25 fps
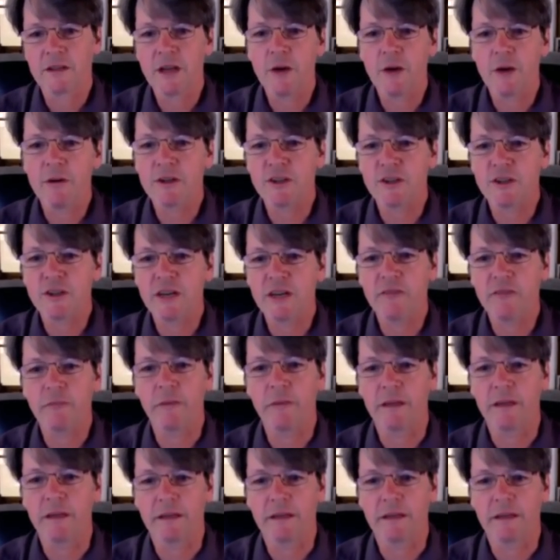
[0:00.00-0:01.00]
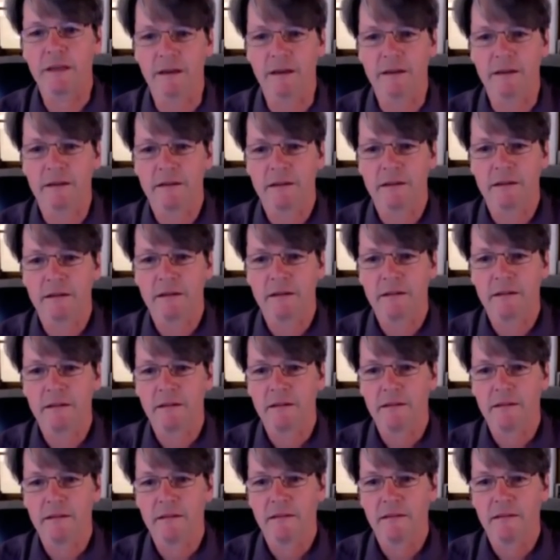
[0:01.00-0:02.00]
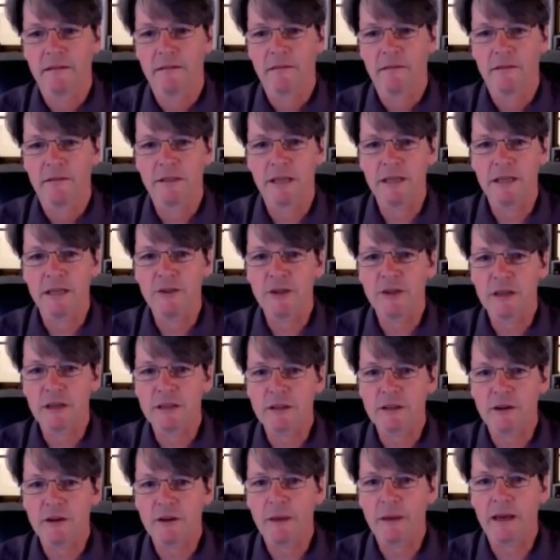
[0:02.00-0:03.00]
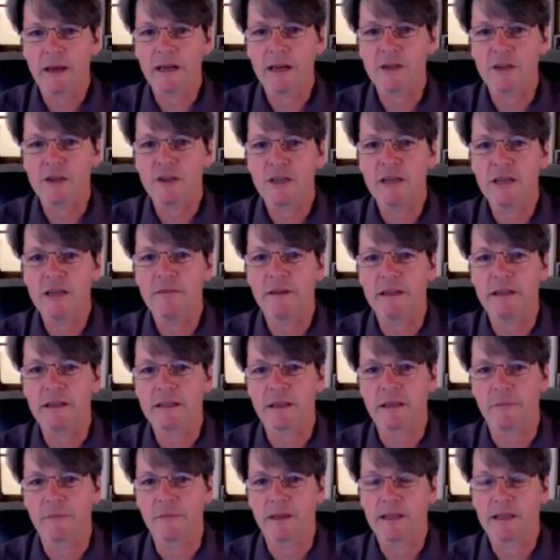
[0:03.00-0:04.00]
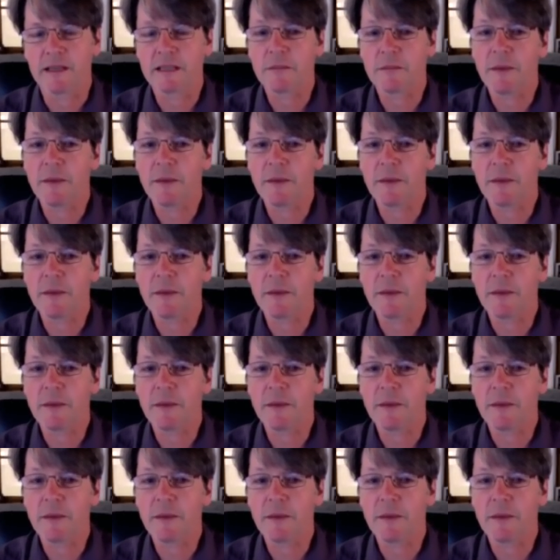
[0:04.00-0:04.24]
There's no achievement here. Teachings are about achieving something.